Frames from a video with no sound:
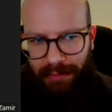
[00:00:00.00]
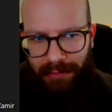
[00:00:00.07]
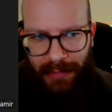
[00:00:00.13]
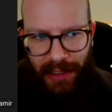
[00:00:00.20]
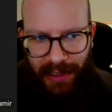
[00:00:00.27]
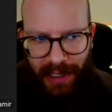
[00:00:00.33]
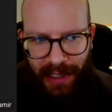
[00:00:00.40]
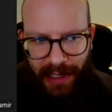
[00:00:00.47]

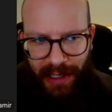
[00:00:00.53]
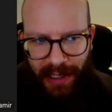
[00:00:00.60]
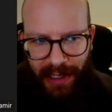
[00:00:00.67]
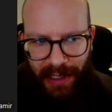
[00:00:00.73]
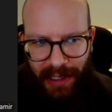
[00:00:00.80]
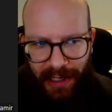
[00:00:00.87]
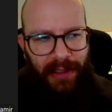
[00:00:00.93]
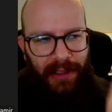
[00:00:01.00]
the time,
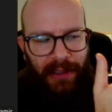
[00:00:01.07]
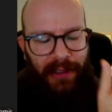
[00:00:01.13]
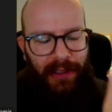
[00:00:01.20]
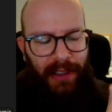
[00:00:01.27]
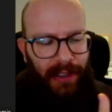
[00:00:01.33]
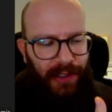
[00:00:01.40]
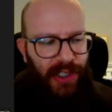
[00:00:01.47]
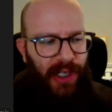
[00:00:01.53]
right? It
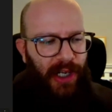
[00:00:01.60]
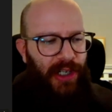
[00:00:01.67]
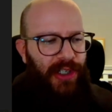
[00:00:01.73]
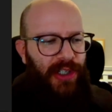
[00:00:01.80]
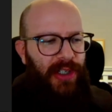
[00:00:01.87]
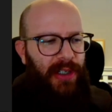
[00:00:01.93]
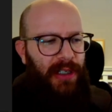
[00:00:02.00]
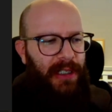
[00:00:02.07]
can
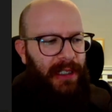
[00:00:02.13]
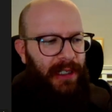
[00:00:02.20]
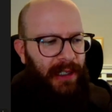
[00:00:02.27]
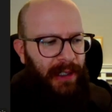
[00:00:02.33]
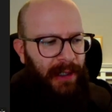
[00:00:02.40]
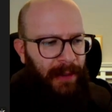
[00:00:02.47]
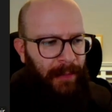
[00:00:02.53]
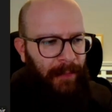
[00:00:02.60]
change
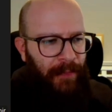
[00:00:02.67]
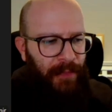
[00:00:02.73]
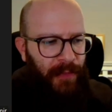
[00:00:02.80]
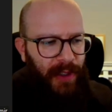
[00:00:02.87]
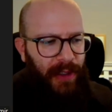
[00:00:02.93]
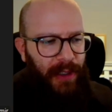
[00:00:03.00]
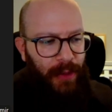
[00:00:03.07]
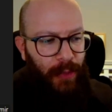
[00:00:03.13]

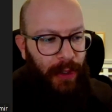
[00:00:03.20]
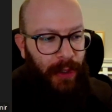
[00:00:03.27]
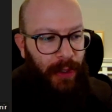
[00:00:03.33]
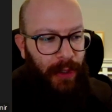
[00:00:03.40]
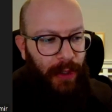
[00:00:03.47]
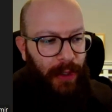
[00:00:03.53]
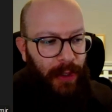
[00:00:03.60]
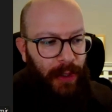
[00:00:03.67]
week
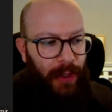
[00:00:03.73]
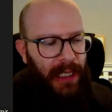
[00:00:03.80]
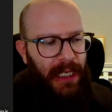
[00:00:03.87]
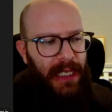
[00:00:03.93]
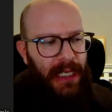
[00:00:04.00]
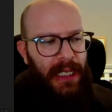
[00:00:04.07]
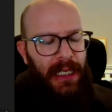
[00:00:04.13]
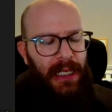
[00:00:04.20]
over week.
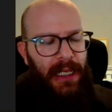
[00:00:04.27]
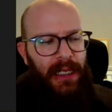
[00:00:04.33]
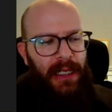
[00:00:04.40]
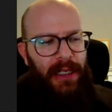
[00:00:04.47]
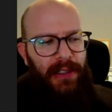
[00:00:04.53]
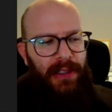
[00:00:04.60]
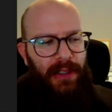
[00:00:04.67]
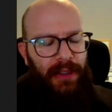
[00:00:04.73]

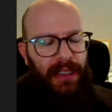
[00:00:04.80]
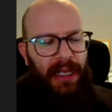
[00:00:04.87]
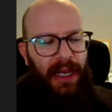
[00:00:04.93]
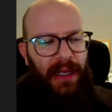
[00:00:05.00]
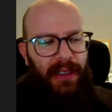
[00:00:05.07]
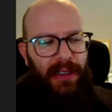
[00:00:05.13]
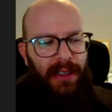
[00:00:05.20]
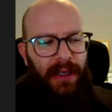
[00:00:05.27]
So the
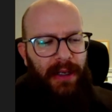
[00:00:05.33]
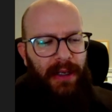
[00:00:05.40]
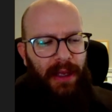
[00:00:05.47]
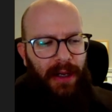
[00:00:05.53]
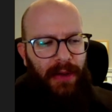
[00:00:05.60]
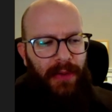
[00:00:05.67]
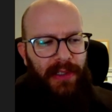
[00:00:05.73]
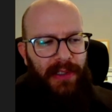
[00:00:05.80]
idea
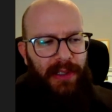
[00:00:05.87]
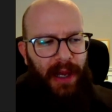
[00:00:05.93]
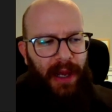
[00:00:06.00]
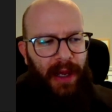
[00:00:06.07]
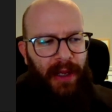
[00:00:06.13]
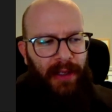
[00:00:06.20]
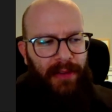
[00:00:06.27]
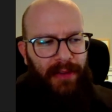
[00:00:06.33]
here is
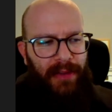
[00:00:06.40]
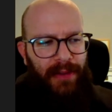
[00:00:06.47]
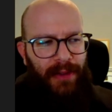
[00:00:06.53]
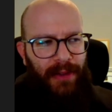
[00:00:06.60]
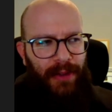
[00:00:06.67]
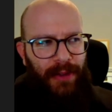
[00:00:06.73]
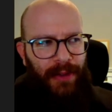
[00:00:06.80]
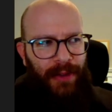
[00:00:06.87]
that
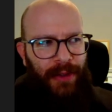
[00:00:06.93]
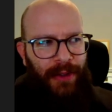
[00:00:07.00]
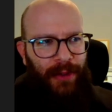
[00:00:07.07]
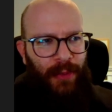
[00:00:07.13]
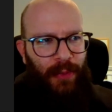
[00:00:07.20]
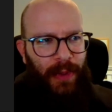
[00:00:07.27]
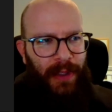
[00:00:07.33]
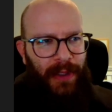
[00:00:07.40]
you
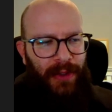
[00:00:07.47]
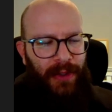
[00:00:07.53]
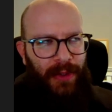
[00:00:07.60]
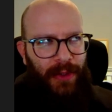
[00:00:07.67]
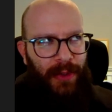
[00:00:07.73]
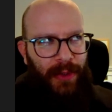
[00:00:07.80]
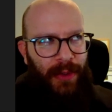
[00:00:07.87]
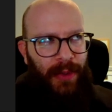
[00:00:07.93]
don't want
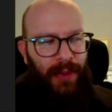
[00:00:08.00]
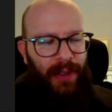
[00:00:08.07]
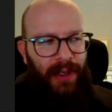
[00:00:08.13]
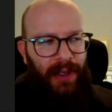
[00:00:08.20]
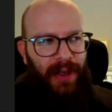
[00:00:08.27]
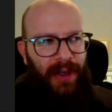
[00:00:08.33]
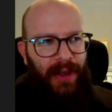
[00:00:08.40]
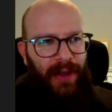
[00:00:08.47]
to
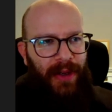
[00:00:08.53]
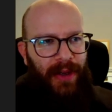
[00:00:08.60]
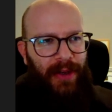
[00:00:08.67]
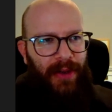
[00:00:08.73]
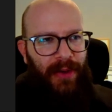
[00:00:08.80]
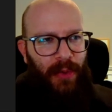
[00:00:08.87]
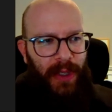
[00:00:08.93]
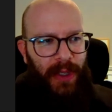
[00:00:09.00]

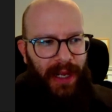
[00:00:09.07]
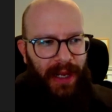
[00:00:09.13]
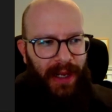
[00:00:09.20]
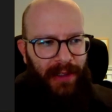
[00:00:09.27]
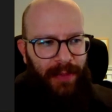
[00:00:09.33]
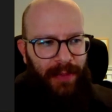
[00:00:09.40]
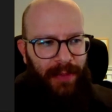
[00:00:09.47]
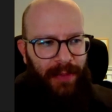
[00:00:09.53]

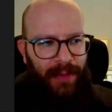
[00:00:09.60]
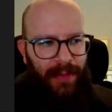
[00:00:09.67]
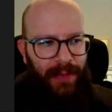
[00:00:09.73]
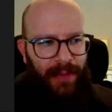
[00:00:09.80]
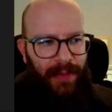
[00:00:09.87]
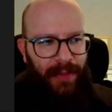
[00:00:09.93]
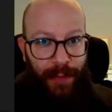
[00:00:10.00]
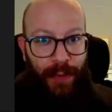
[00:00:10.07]
create
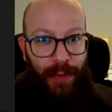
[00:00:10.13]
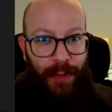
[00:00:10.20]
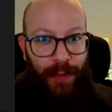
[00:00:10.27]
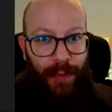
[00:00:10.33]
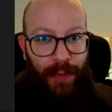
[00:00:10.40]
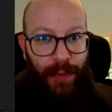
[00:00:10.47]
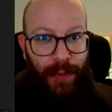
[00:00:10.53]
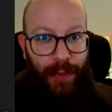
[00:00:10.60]
pressure
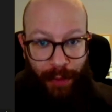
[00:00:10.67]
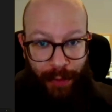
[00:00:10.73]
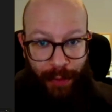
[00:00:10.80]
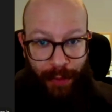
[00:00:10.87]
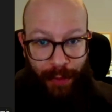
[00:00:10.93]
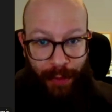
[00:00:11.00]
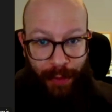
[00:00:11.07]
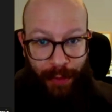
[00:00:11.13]
for your
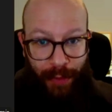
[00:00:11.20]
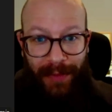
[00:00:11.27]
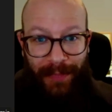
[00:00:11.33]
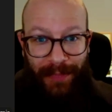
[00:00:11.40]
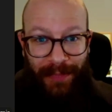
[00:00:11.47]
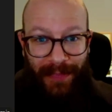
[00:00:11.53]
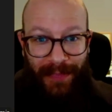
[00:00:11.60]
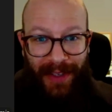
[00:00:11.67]
fraud
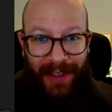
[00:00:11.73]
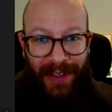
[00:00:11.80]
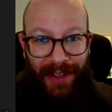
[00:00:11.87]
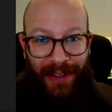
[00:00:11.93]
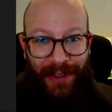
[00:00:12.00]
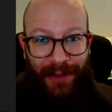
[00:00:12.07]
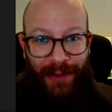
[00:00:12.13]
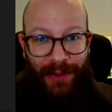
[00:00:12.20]
team
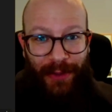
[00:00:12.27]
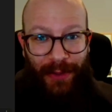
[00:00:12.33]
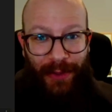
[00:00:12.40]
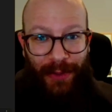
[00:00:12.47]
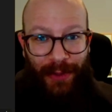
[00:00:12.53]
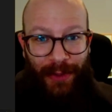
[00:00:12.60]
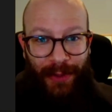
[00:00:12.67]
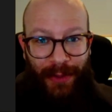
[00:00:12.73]

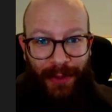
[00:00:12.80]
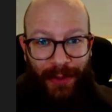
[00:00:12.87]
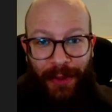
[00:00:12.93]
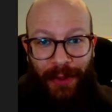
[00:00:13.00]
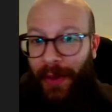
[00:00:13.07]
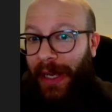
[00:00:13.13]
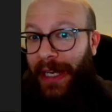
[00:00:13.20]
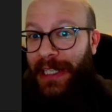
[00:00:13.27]
to
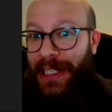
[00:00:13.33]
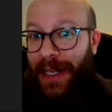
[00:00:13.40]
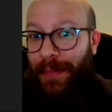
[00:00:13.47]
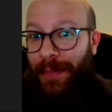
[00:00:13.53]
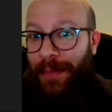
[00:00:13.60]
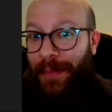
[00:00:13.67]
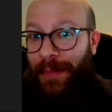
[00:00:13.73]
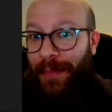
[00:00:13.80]

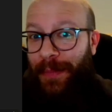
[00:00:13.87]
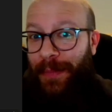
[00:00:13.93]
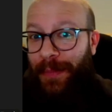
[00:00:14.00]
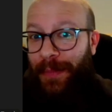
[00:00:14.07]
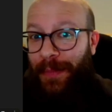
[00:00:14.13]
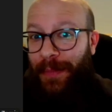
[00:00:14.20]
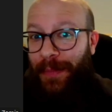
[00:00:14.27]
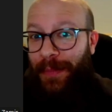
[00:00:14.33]
accept
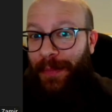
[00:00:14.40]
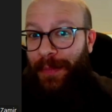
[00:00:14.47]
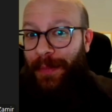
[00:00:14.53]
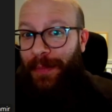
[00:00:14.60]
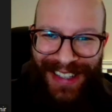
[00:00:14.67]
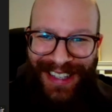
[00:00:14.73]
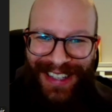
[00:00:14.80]
95%,